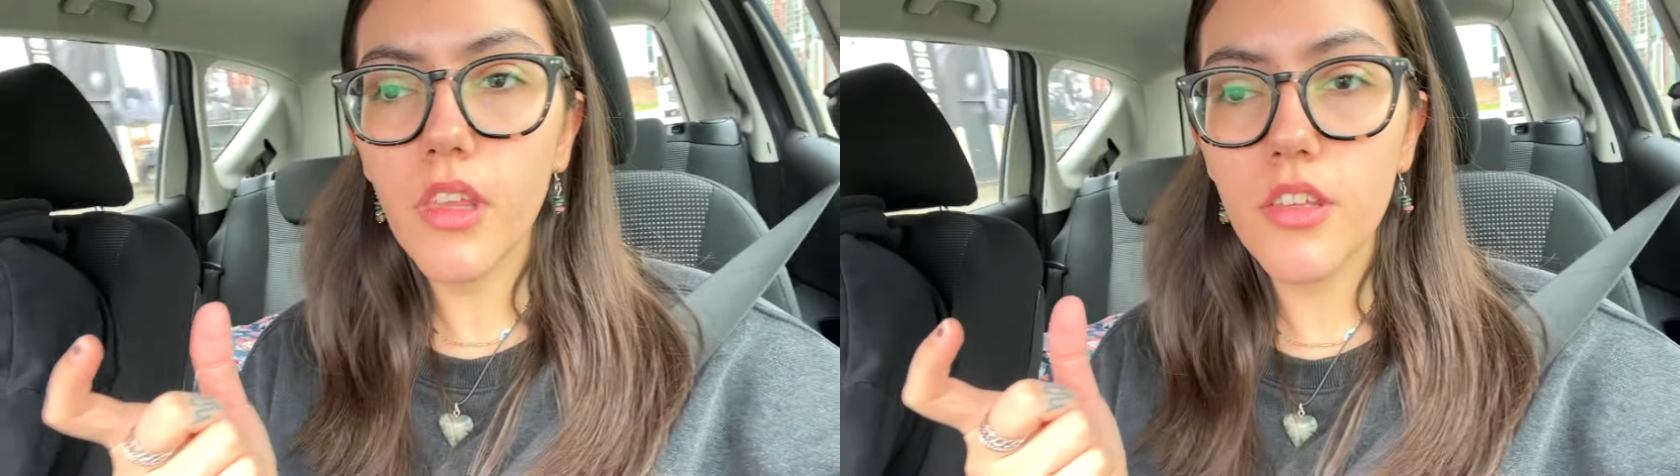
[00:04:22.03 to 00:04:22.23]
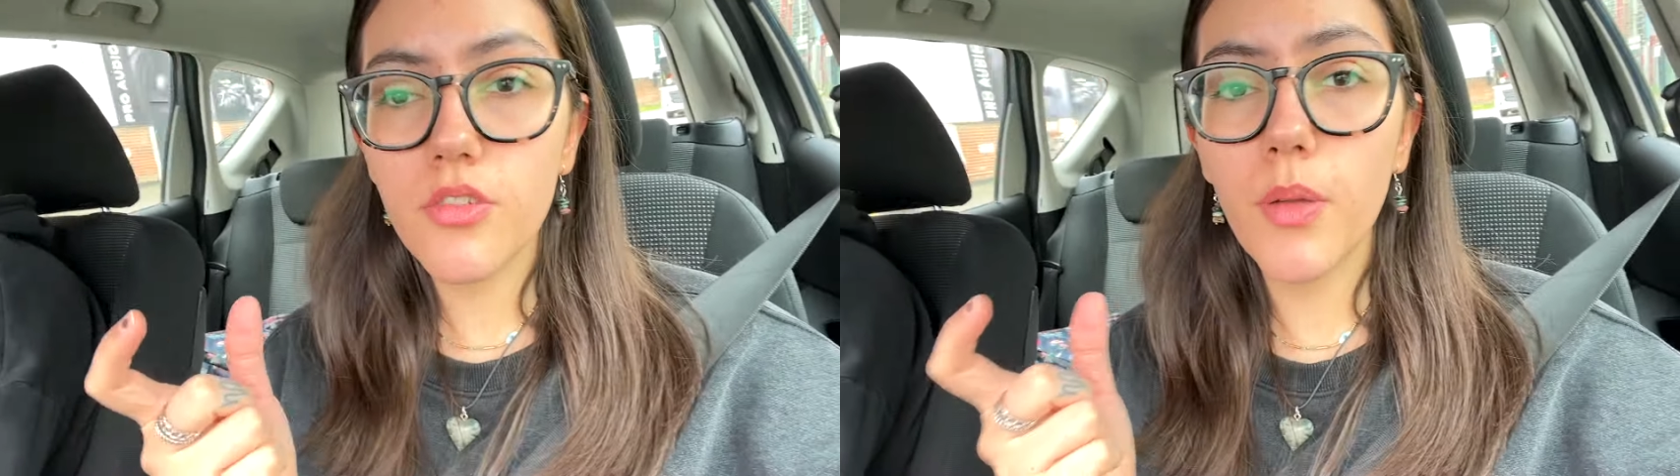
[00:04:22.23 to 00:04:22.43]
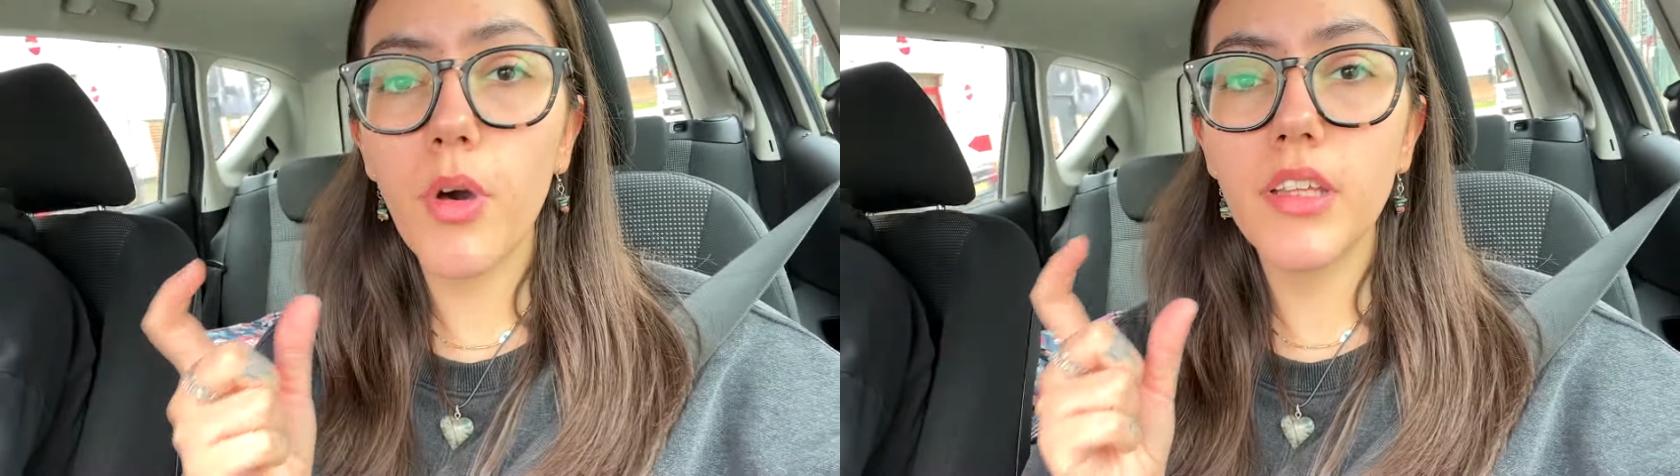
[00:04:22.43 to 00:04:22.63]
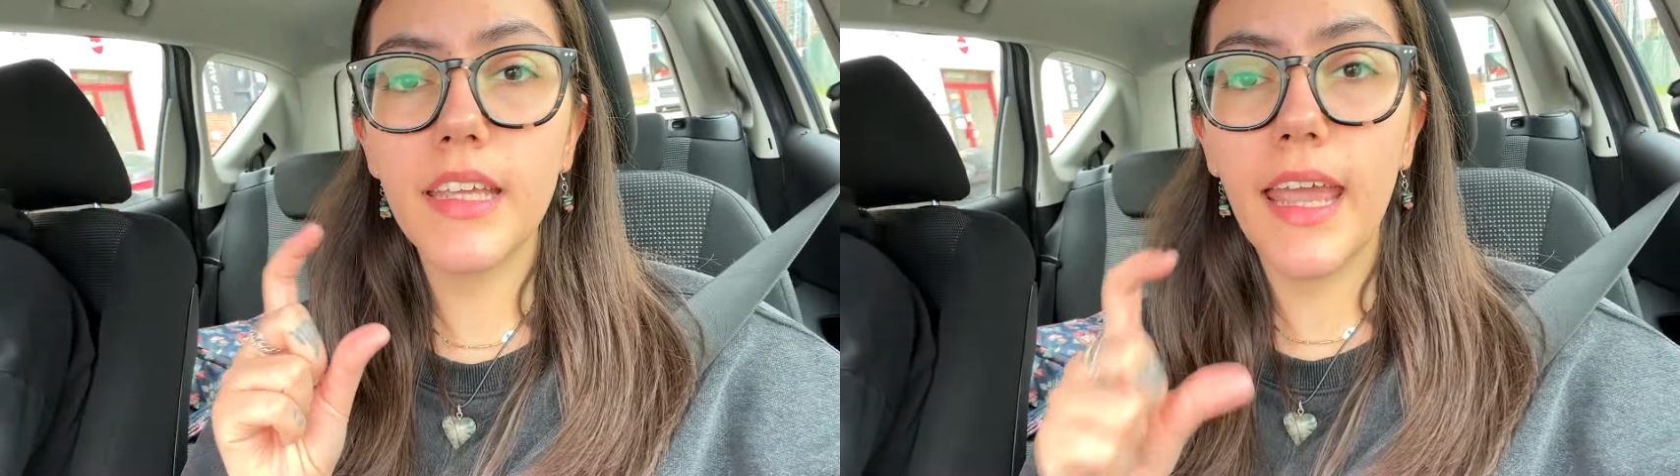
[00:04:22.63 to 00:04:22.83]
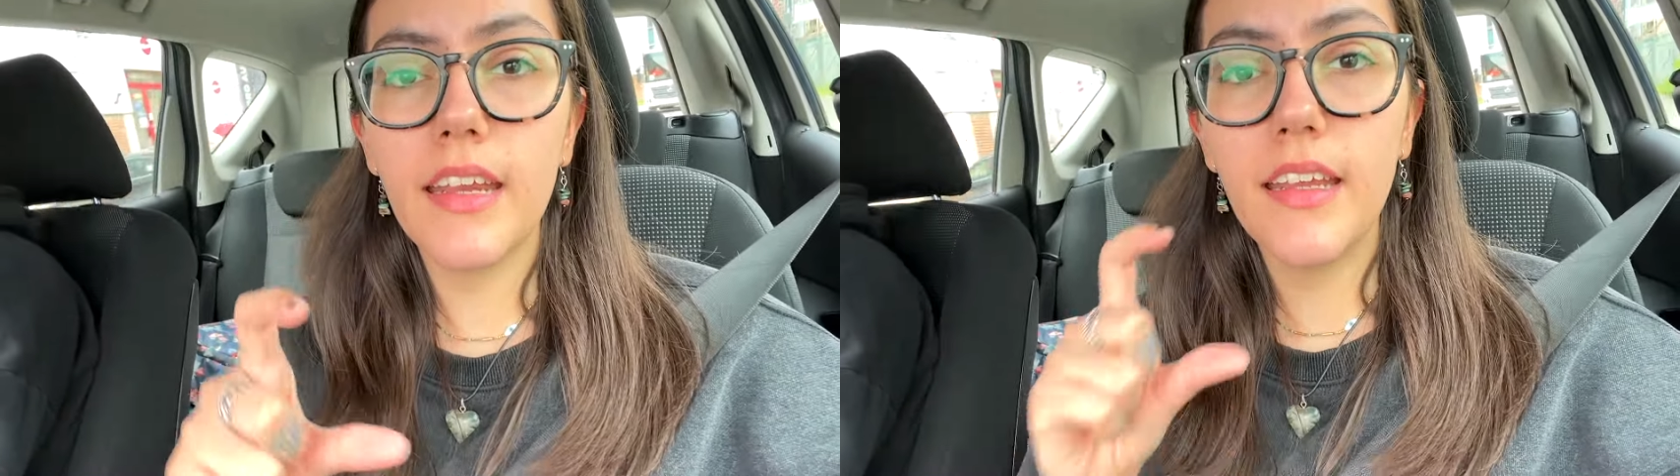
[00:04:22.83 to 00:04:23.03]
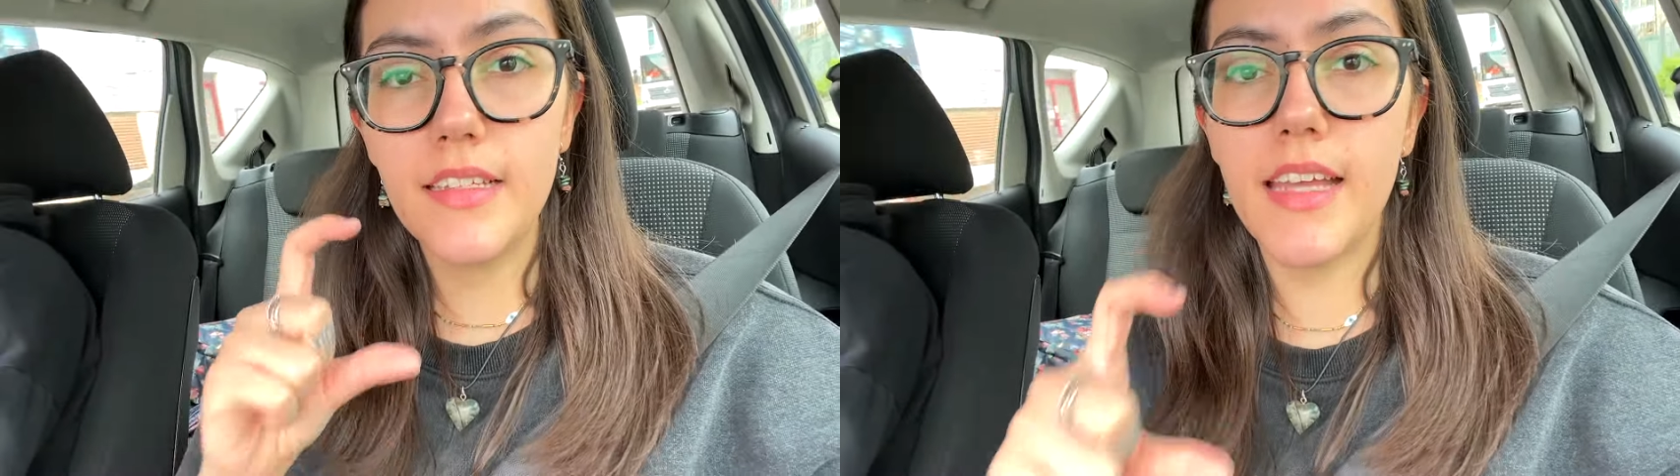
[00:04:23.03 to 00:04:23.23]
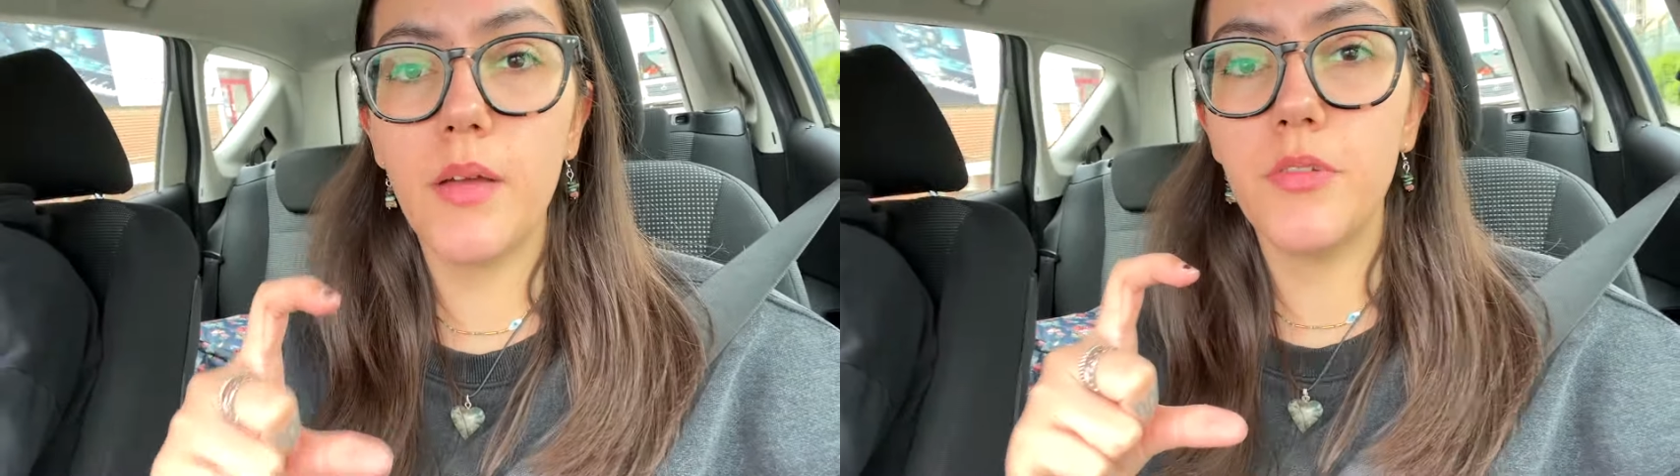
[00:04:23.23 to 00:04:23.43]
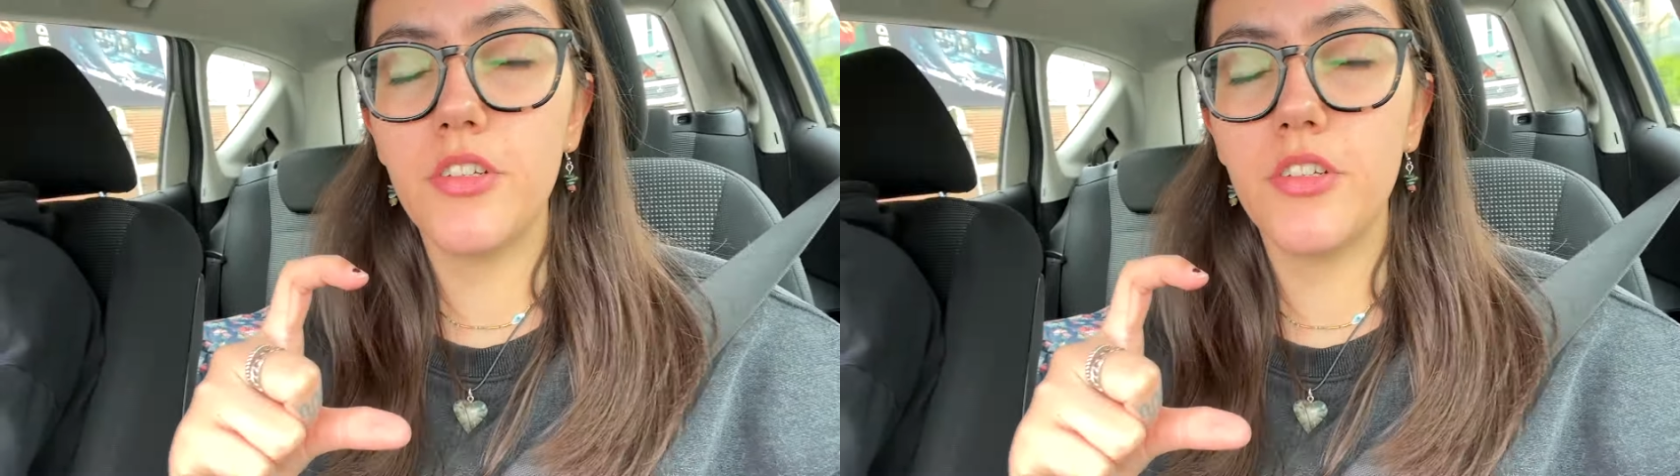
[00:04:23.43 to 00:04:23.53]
so I bought the Canon adapter